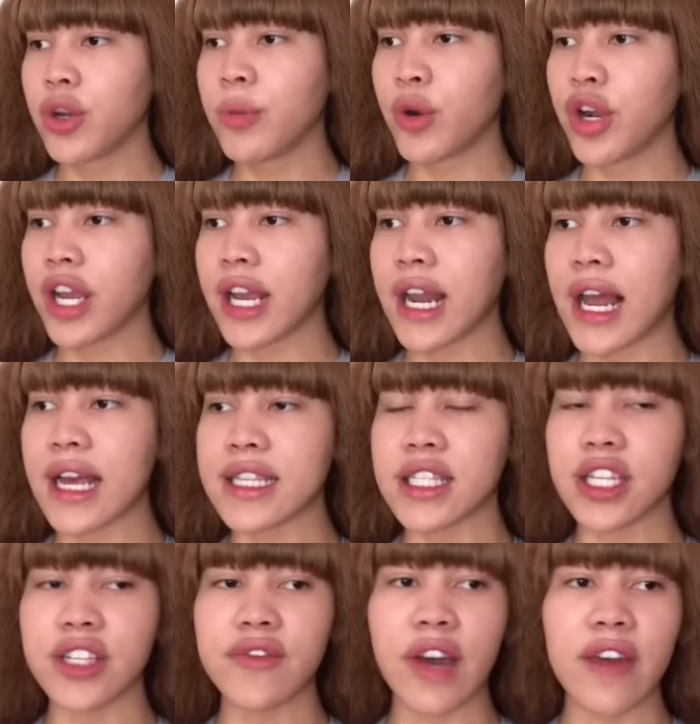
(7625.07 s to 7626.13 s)
Good morning, class.
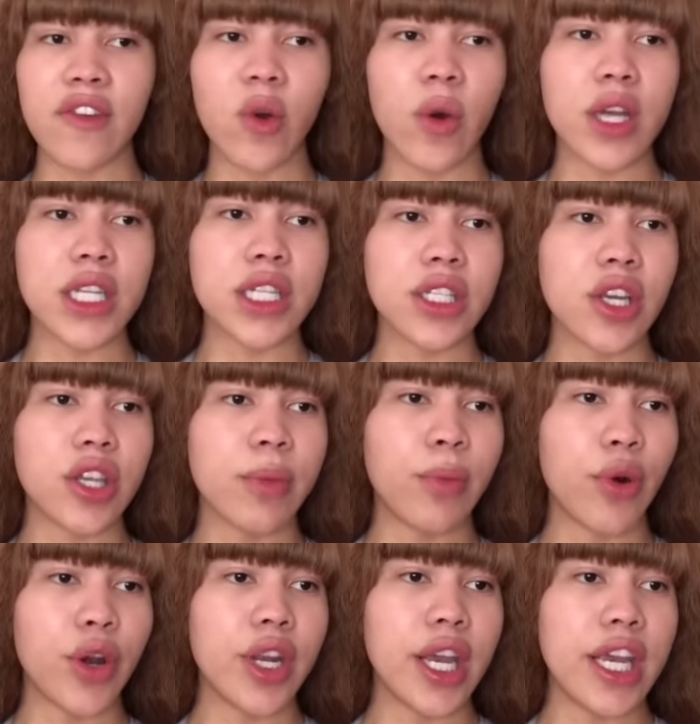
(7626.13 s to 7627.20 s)
There's 5 questions on the
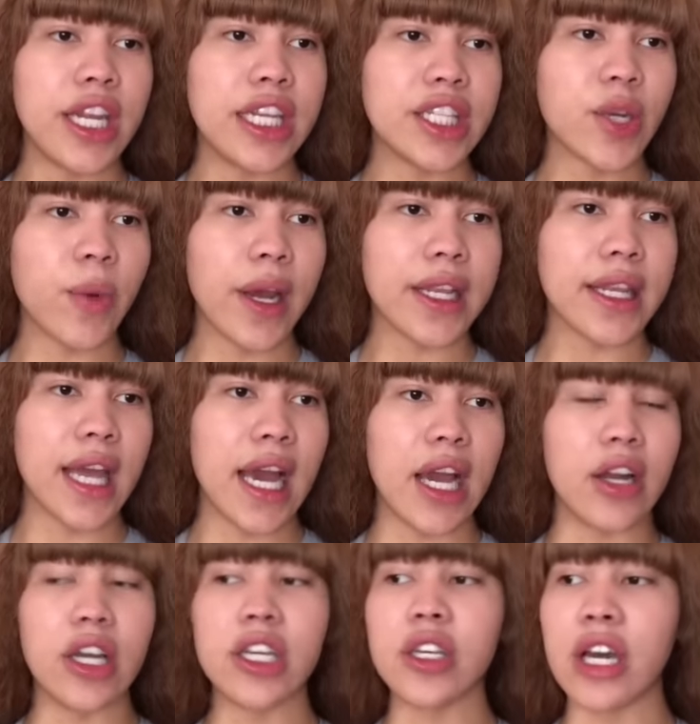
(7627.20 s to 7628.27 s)
board that you need to write
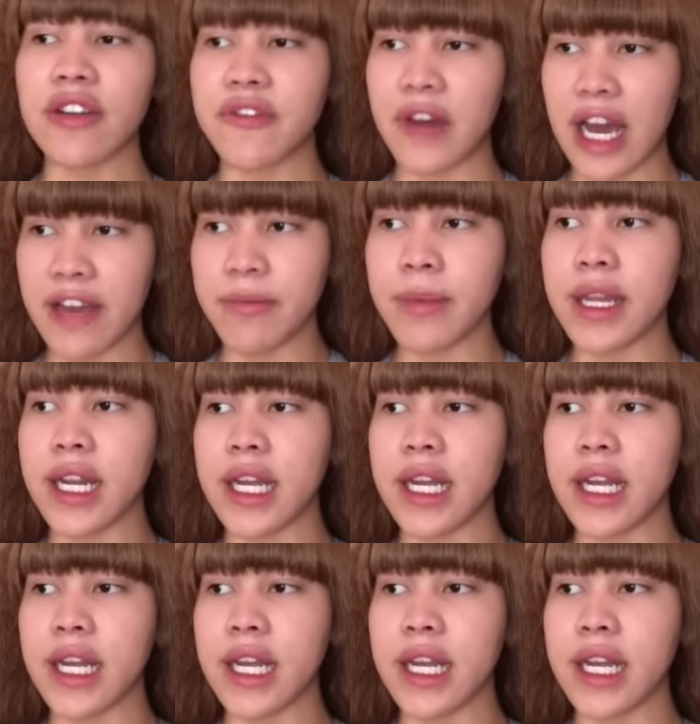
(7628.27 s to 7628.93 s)
down. You have 5